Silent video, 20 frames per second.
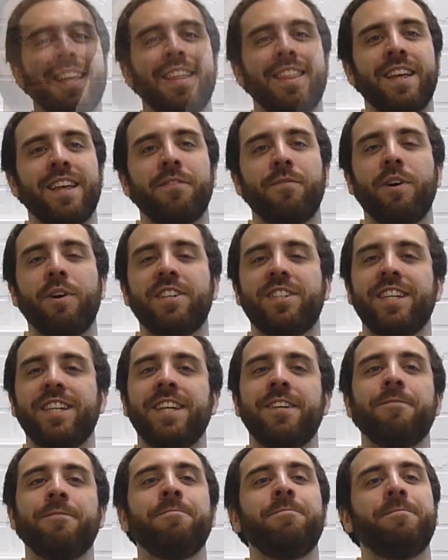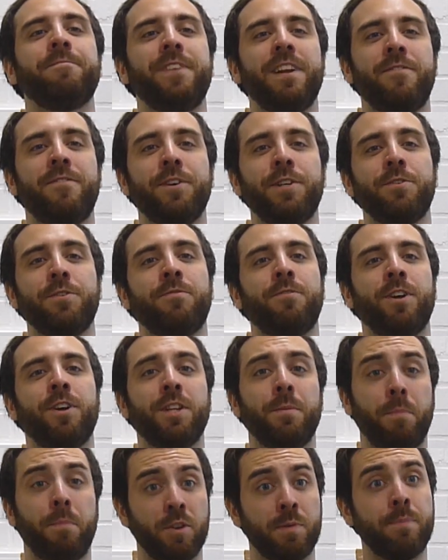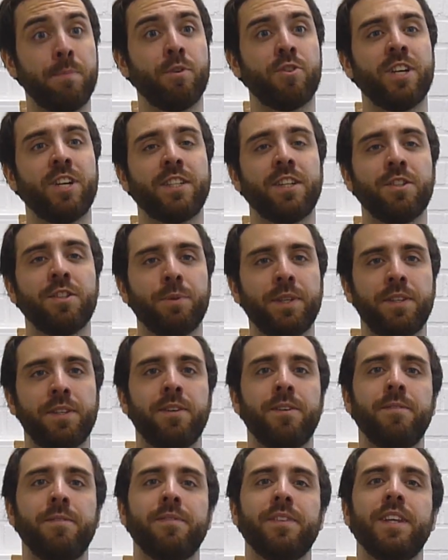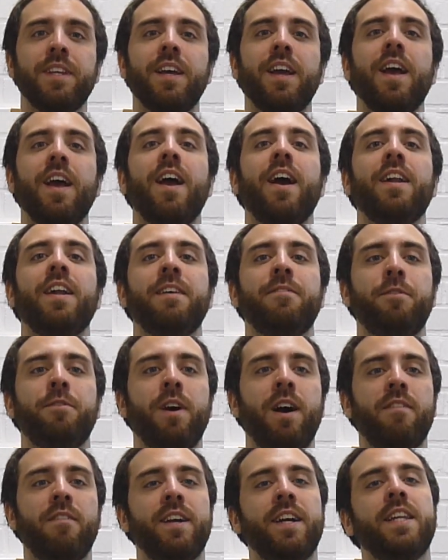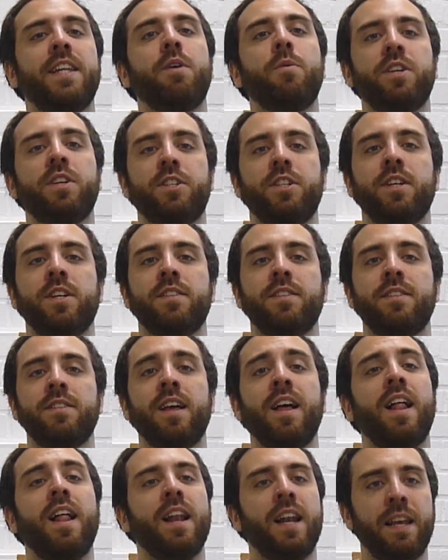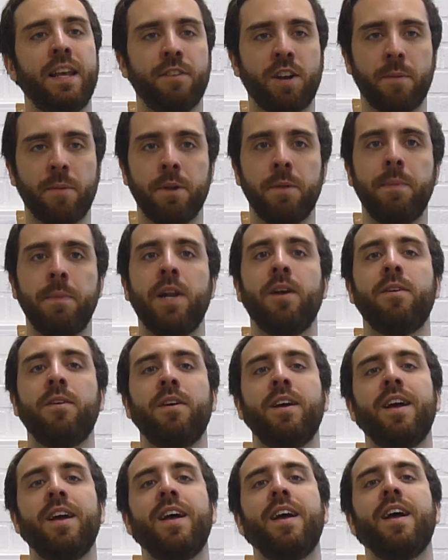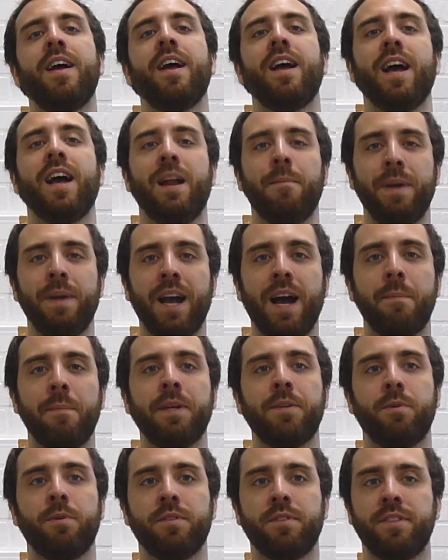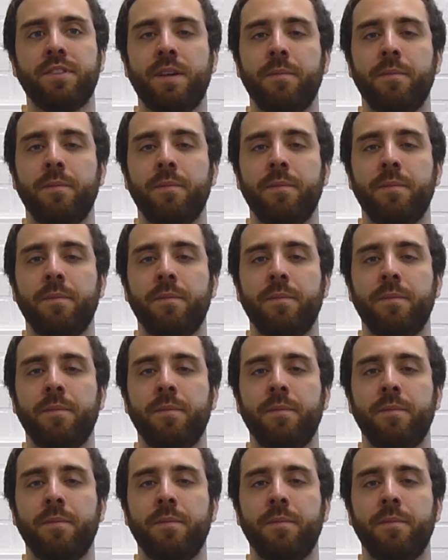Thanks for watching, feel free to follow the Poshbee project on Twitter, and if you have any questions, leave a comment below. I'll be happy to answer